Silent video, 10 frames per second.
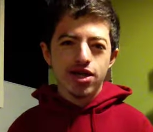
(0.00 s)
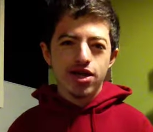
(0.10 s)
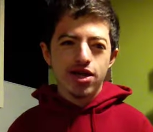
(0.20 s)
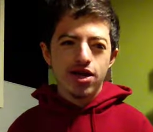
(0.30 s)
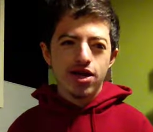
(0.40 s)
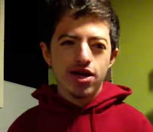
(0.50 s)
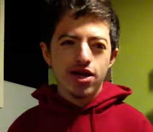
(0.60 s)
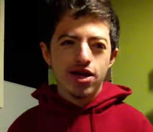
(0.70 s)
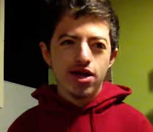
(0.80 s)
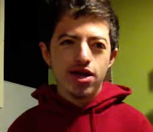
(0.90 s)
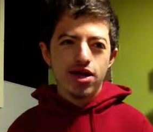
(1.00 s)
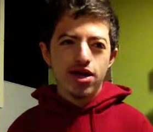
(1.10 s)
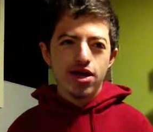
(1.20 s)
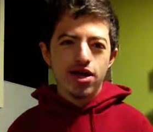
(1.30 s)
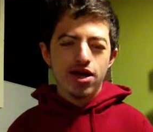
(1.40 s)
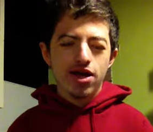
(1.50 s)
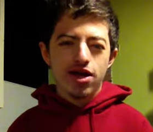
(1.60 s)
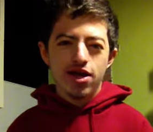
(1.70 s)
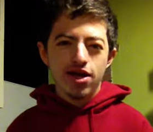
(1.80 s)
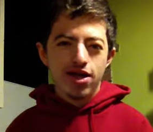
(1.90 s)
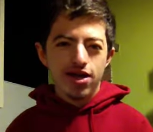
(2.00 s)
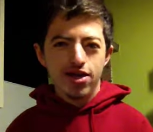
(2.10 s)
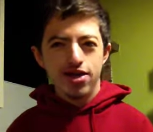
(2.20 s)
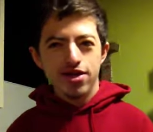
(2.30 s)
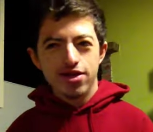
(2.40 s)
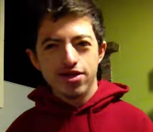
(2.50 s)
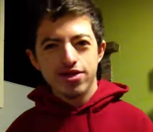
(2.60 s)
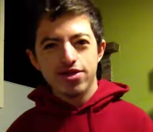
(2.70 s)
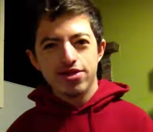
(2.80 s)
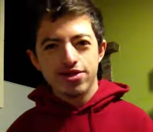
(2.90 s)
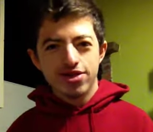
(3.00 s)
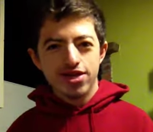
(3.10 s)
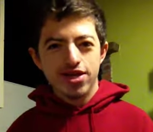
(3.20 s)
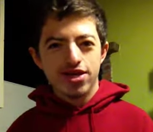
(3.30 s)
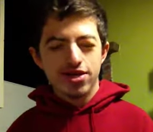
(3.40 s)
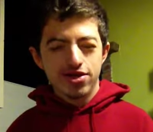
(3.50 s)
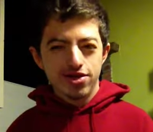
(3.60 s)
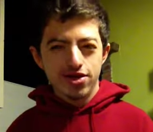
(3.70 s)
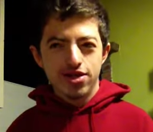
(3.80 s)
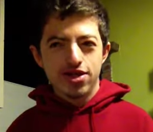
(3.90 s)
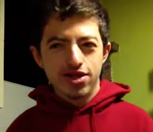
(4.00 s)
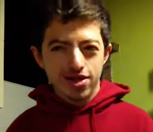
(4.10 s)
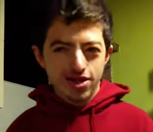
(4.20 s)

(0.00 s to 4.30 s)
No one is speaking in this clip.